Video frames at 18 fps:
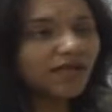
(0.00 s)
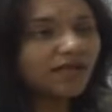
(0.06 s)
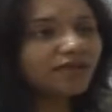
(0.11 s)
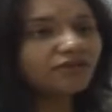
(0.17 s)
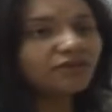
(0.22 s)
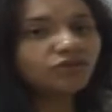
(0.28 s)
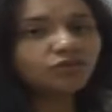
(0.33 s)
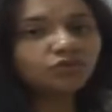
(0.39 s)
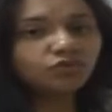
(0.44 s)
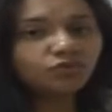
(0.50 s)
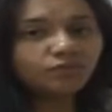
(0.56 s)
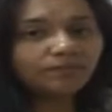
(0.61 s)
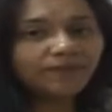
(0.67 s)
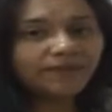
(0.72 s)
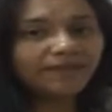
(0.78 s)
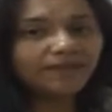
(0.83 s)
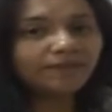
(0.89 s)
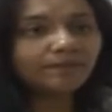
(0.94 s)
iron to
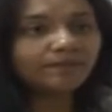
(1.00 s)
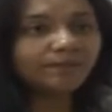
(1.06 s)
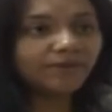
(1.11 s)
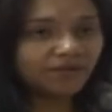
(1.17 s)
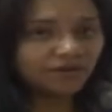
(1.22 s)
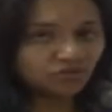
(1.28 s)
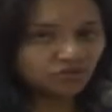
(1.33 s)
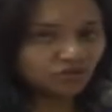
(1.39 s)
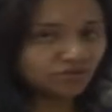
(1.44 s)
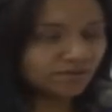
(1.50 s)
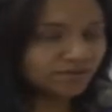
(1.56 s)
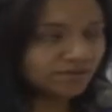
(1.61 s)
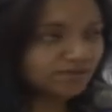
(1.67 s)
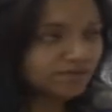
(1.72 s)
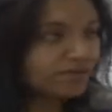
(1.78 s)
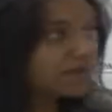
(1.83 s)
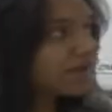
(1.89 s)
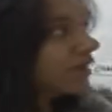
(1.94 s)
make
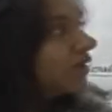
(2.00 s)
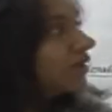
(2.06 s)
bridges.